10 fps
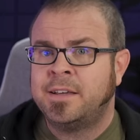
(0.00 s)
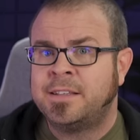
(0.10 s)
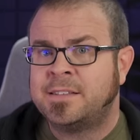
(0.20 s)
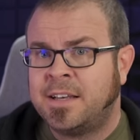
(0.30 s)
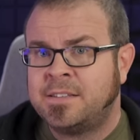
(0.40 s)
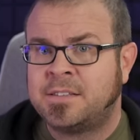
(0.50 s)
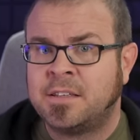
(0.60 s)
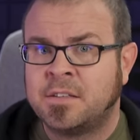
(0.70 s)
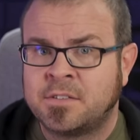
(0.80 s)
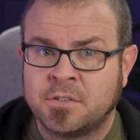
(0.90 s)
In
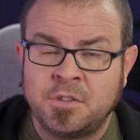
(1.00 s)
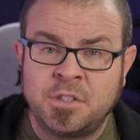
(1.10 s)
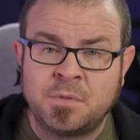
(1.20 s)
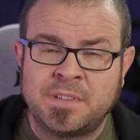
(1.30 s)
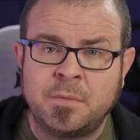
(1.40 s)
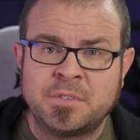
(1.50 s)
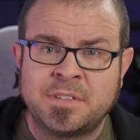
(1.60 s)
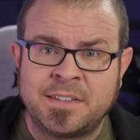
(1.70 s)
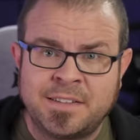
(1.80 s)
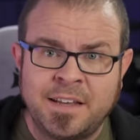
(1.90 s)
testing, the solution was able
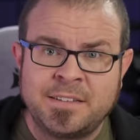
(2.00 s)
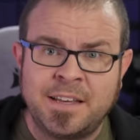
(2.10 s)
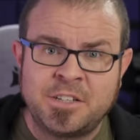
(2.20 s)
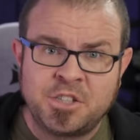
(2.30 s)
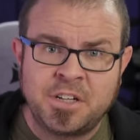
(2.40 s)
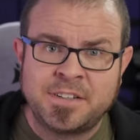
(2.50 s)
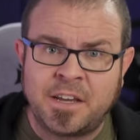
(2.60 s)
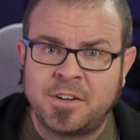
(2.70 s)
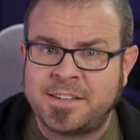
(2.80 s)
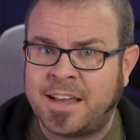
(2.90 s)
to detect and shut
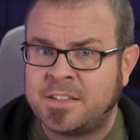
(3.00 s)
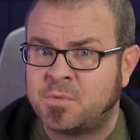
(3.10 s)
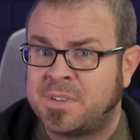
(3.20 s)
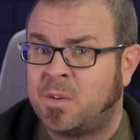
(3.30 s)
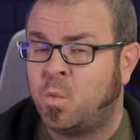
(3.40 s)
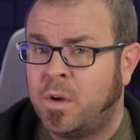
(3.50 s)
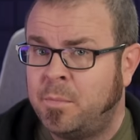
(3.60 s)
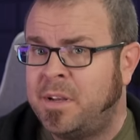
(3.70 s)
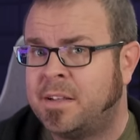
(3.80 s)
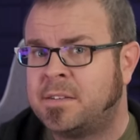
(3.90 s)
down attacks within
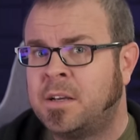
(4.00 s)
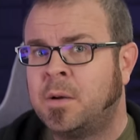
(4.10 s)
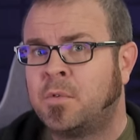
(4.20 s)
1 minute,